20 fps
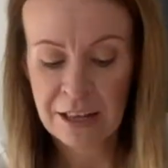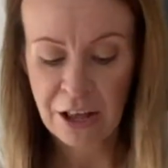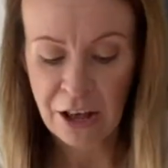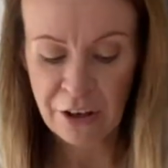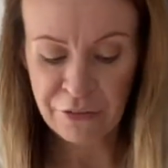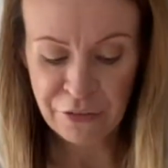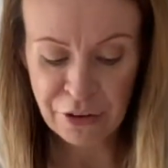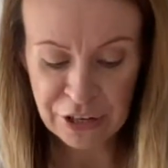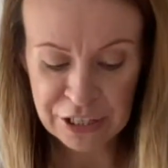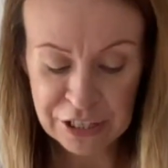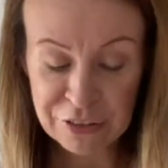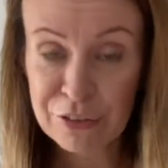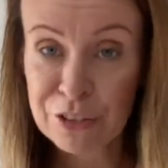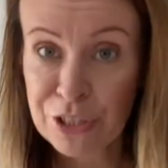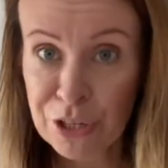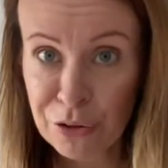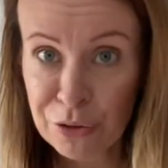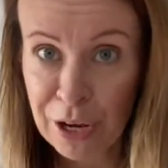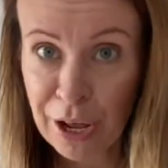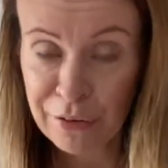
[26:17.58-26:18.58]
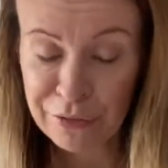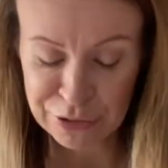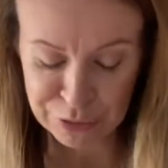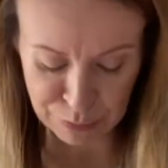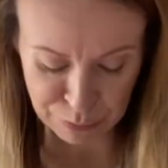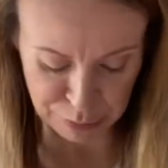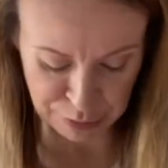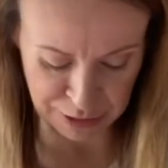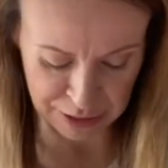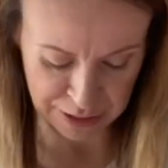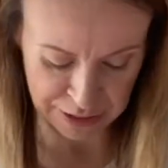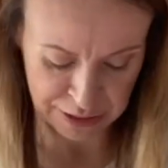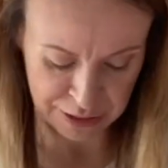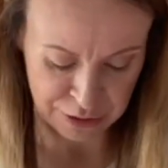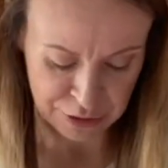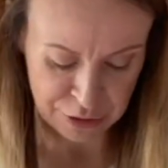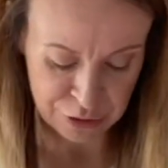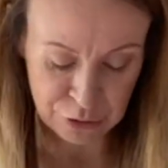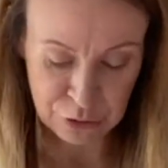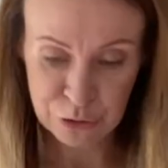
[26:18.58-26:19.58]
find if you don't have something
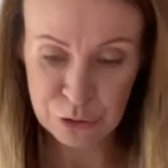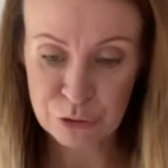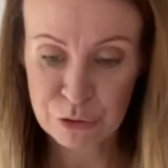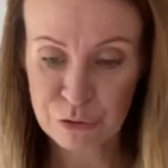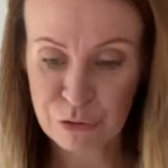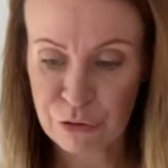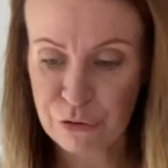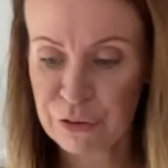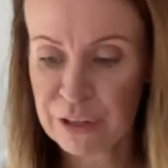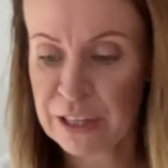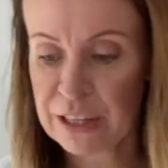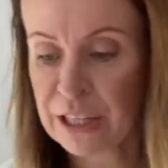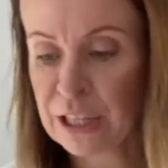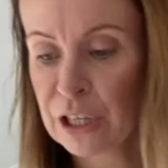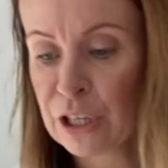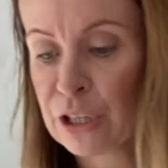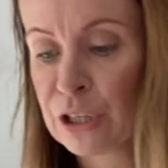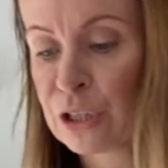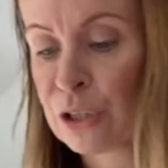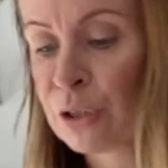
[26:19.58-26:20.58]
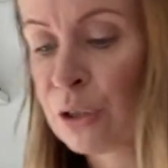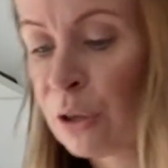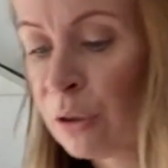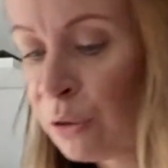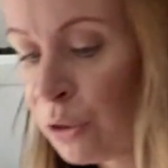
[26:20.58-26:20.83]
scruffy that you can do those